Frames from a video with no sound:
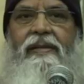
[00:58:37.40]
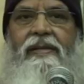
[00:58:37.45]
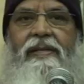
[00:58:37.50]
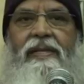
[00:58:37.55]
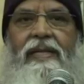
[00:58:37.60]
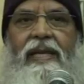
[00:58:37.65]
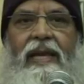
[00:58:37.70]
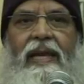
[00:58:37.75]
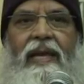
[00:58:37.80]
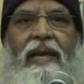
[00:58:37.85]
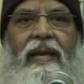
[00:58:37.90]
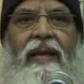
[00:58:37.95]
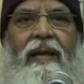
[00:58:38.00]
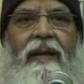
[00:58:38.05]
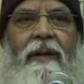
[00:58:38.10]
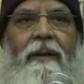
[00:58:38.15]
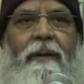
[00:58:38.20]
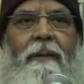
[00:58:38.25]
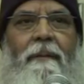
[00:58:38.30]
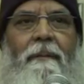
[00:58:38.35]
See,
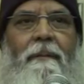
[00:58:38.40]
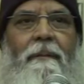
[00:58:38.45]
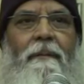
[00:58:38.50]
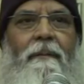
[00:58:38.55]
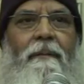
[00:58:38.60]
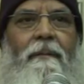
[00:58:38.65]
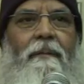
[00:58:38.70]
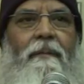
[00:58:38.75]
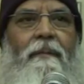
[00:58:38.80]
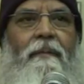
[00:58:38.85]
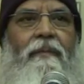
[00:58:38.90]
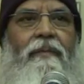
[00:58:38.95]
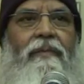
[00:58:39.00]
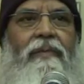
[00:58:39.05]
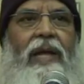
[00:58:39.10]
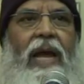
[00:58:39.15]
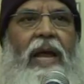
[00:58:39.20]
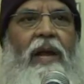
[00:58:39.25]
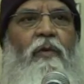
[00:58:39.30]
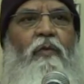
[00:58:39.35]

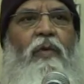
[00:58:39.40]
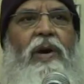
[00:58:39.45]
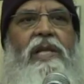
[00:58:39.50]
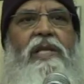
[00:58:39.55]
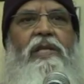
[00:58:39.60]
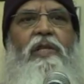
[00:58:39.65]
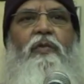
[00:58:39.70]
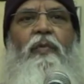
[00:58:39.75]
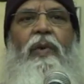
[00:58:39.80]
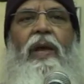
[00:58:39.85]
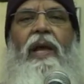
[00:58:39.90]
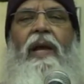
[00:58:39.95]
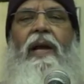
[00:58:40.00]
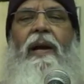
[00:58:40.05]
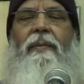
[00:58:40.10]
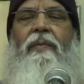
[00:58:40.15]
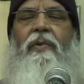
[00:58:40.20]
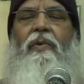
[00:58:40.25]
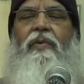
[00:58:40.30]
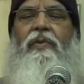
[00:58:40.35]
and once we
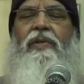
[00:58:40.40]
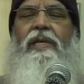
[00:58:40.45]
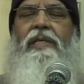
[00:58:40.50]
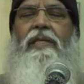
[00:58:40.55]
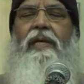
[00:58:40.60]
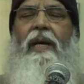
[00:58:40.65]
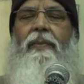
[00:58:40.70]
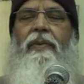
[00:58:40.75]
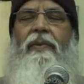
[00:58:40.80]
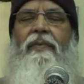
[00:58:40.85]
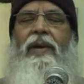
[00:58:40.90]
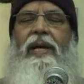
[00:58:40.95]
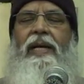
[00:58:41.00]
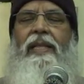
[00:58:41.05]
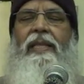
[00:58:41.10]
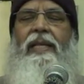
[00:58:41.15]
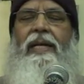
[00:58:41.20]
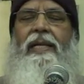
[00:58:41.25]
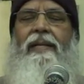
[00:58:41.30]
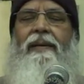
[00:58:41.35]
come to this
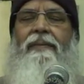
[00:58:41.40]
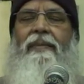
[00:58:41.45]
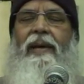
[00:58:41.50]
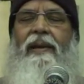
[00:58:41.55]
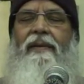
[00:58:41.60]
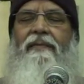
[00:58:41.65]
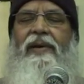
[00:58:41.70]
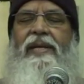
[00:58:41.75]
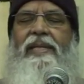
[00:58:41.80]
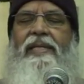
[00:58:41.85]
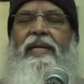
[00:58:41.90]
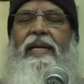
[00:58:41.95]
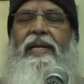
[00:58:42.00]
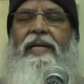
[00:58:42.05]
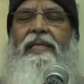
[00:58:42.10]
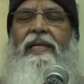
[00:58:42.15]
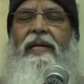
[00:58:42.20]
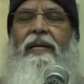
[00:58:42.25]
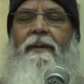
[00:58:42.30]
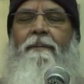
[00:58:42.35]
abhivyakti, the
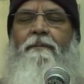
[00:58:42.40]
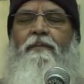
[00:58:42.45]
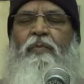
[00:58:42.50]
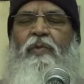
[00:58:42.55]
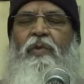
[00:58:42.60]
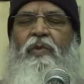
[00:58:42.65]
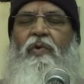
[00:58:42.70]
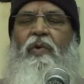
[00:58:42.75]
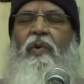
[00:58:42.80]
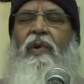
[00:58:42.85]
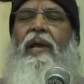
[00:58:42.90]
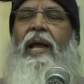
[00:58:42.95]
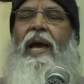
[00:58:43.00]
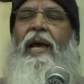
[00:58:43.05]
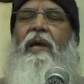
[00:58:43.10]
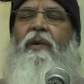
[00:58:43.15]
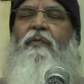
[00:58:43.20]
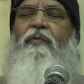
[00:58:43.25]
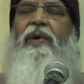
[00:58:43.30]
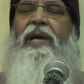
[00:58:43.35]
manifestation, so
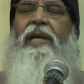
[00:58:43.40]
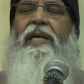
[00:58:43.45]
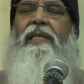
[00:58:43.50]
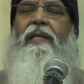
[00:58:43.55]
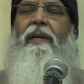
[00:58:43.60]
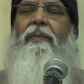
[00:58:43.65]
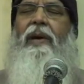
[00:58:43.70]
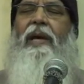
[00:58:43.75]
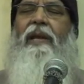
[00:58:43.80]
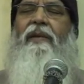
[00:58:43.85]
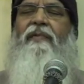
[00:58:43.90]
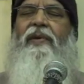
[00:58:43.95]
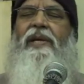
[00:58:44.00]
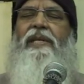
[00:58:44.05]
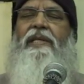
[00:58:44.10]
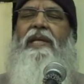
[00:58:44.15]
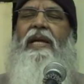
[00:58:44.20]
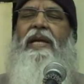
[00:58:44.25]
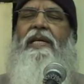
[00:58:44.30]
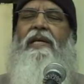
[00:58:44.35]
life is the
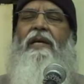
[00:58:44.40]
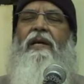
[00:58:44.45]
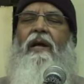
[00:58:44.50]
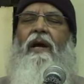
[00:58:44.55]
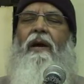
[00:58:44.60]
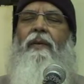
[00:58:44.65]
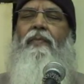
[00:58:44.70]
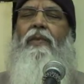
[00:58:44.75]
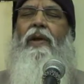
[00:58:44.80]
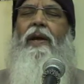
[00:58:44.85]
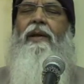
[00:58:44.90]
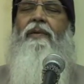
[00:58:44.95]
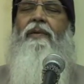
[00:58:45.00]
manifestation of the